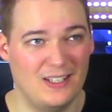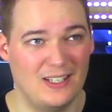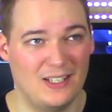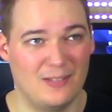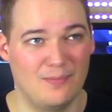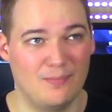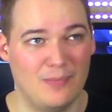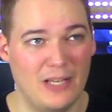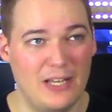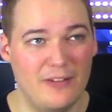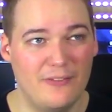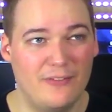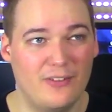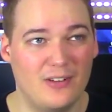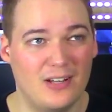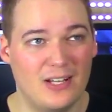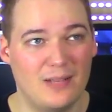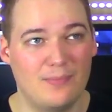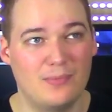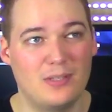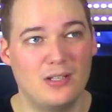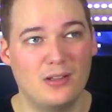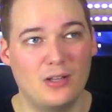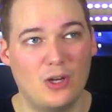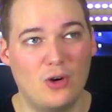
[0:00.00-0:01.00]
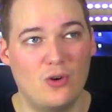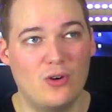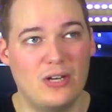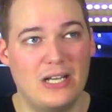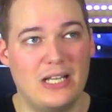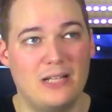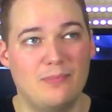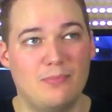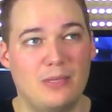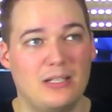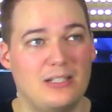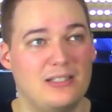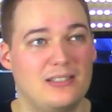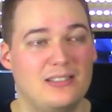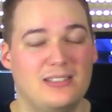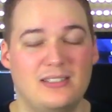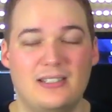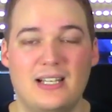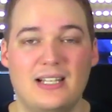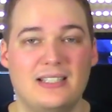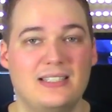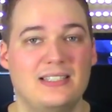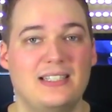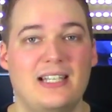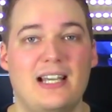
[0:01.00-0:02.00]
It may fill up the low end, but it
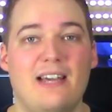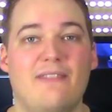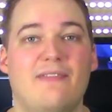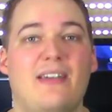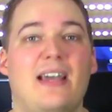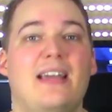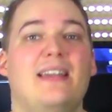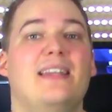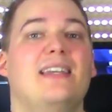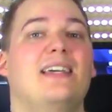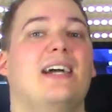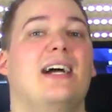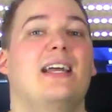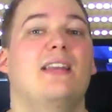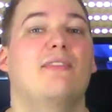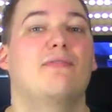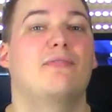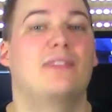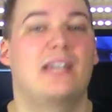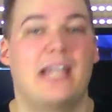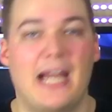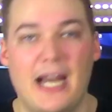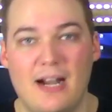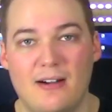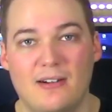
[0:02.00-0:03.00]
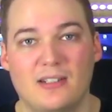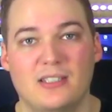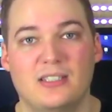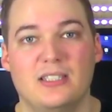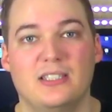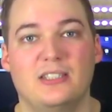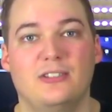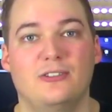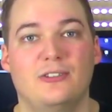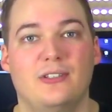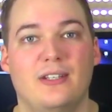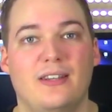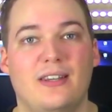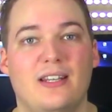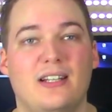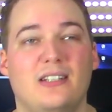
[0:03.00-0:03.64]
doesn't have any kind of character to it.